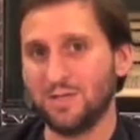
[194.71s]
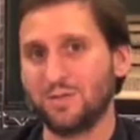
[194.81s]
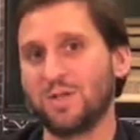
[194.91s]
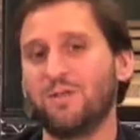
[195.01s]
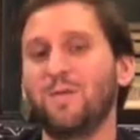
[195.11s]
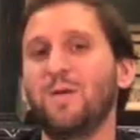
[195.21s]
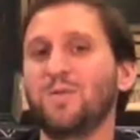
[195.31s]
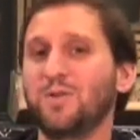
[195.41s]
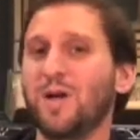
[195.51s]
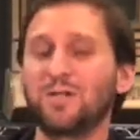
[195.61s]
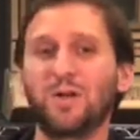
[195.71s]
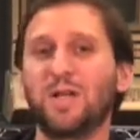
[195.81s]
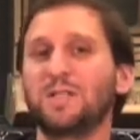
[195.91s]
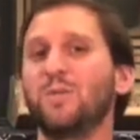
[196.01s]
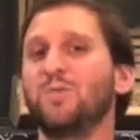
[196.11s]
stuff made with Director and
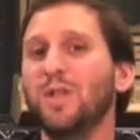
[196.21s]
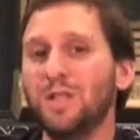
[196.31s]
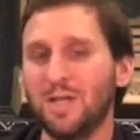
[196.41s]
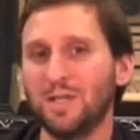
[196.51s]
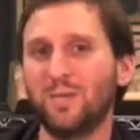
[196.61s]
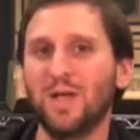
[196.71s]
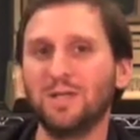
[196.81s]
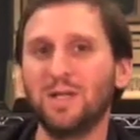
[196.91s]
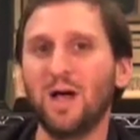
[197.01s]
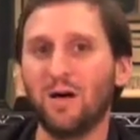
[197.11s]
it's completely independent